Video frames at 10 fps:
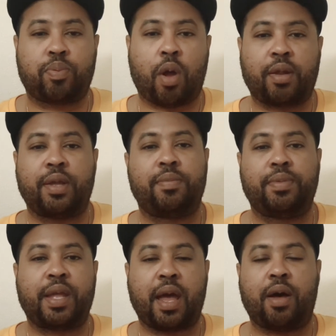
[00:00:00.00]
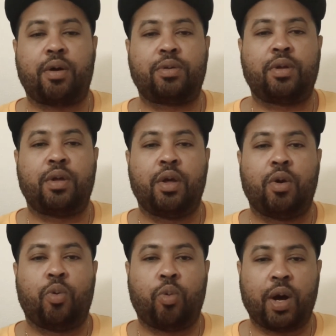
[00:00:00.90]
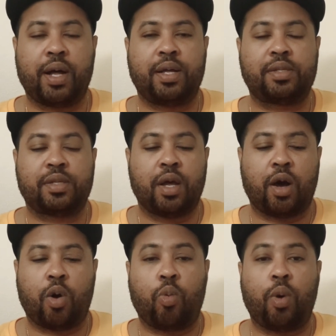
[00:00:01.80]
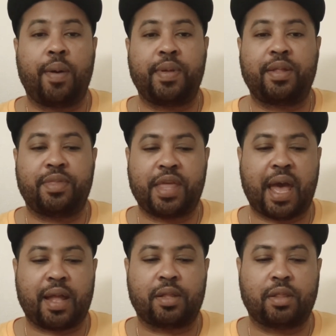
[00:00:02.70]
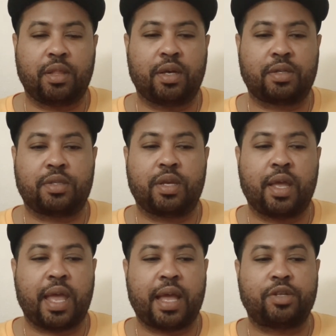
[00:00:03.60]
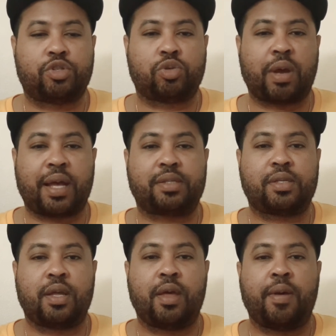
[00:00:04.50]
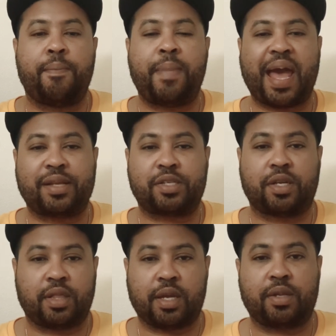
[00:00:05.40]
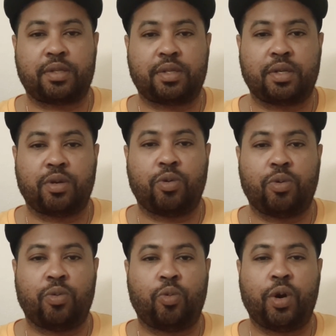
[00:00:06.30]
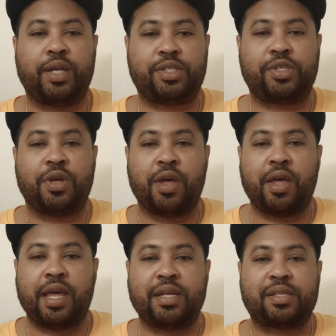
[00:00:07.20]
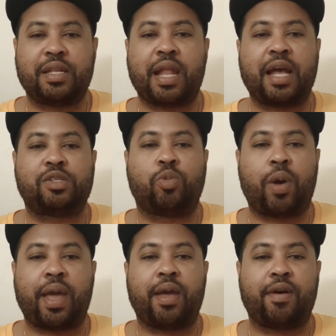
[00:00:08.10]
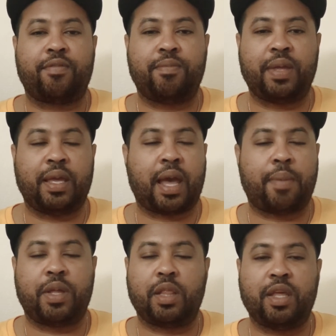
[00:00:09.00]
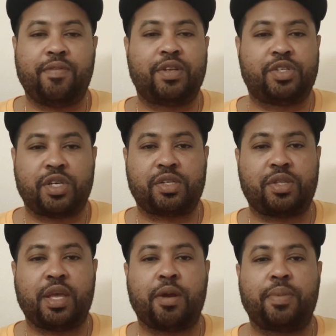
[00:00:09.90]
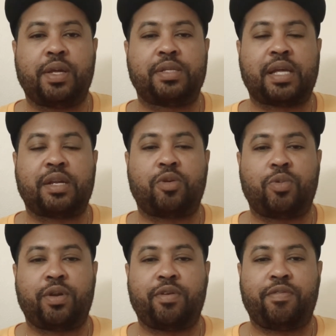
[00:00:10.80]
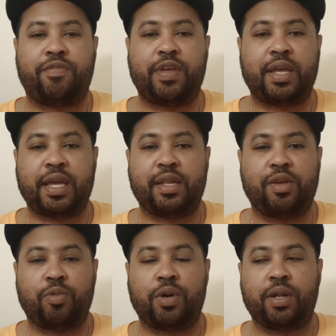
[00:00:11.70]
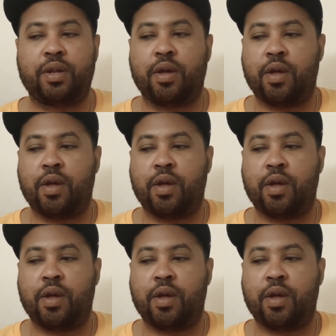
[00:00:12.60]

brought him down was a woman that looked and dressed masculine, which is a nice way of me. I'm gonna leave it just there because I don't want to offend anyone.